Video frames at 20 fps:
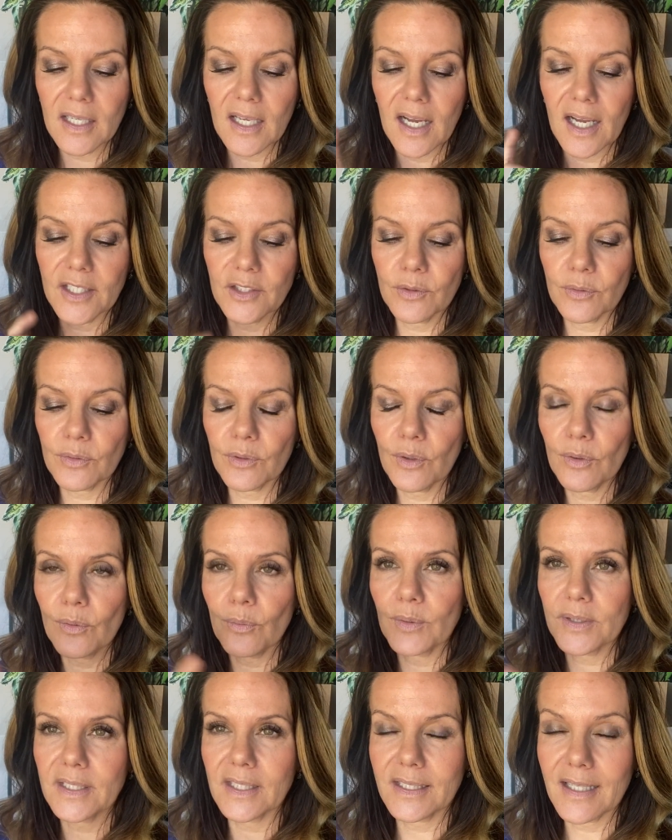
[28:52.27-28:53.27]
I don't know
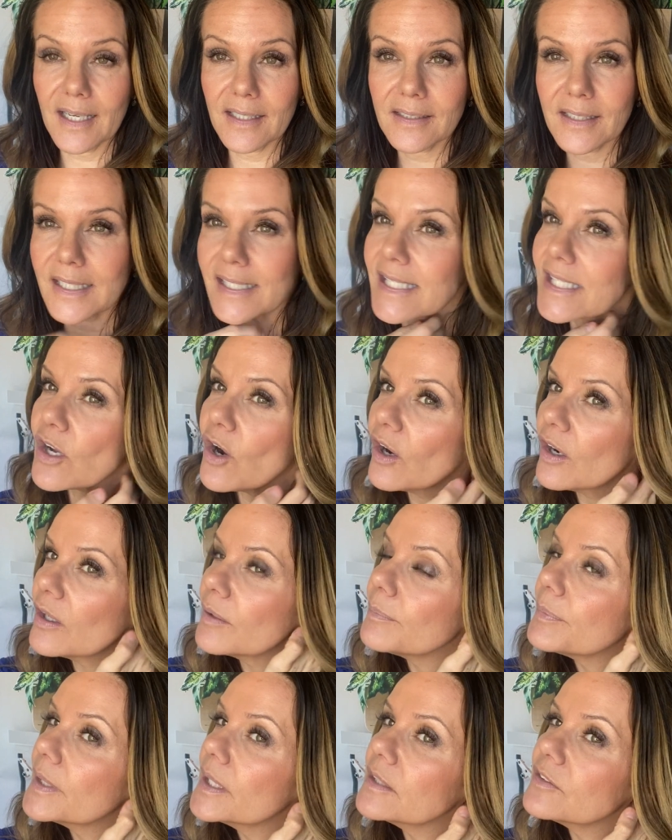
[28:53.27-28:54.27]
what the guidelines are,
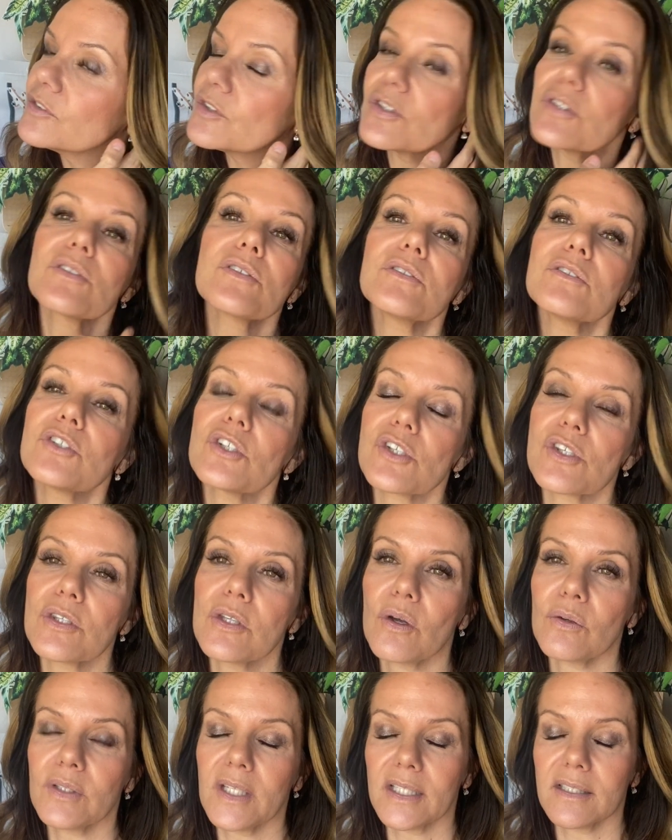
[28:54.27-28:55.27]
but just
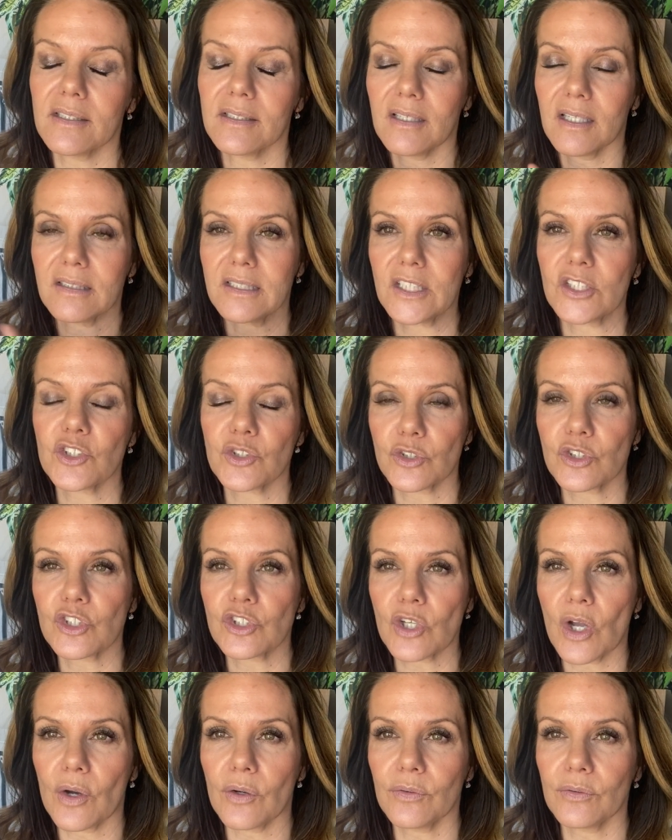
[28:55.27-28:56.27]
know that nothing should
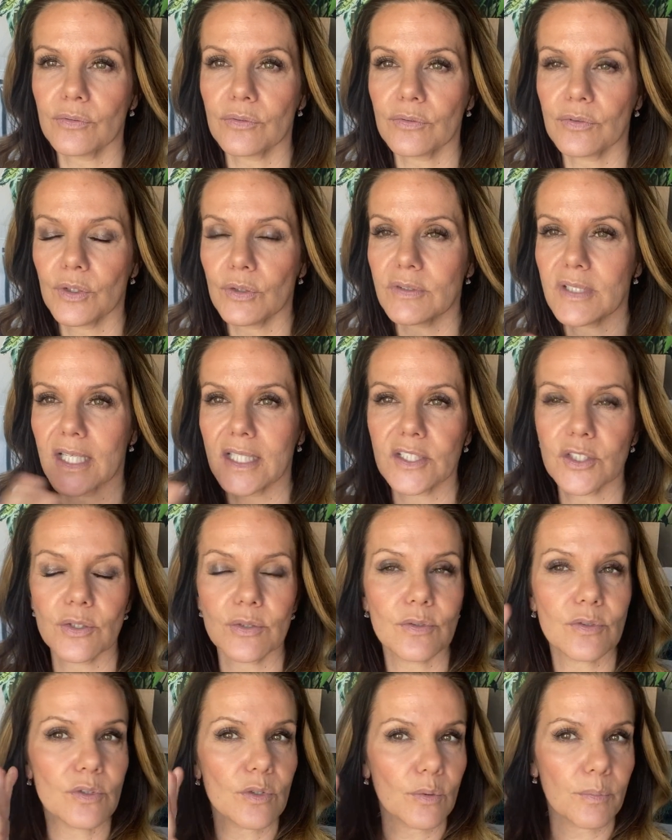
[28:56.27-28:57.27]
show. No
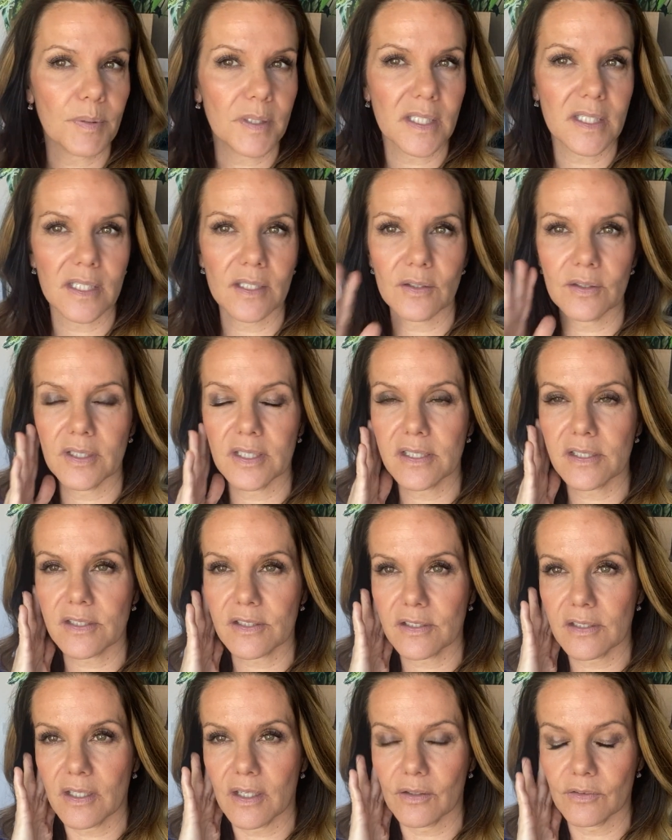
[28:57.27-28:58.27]
tattoos, no big earrings,
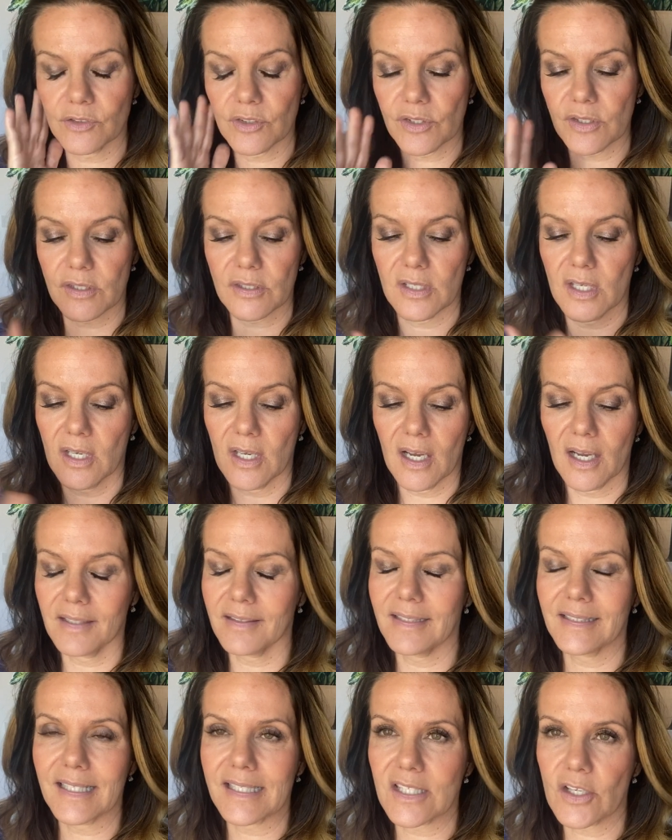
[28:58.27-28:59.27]
you know, just, I
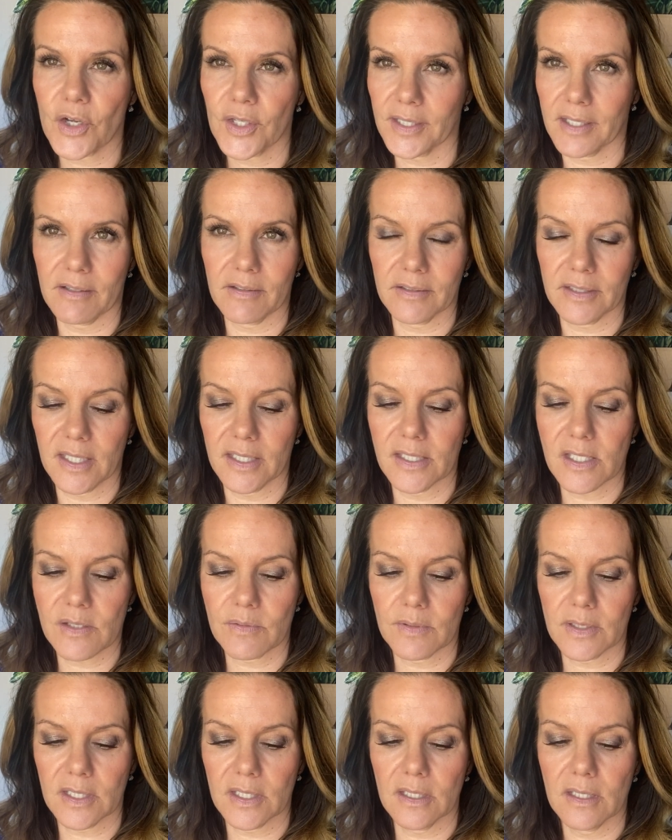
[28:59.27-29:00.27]
think that's all airlines
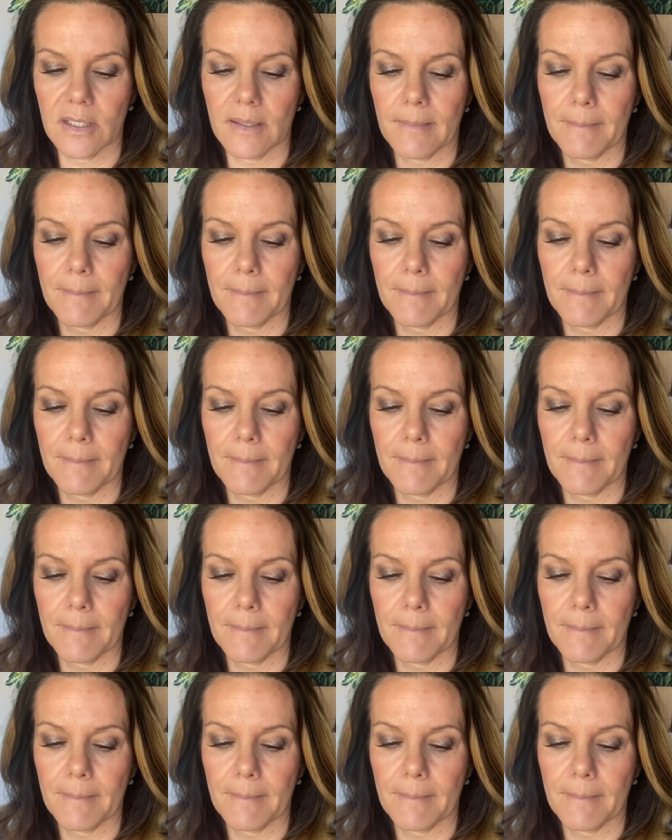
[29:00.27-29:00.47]
really.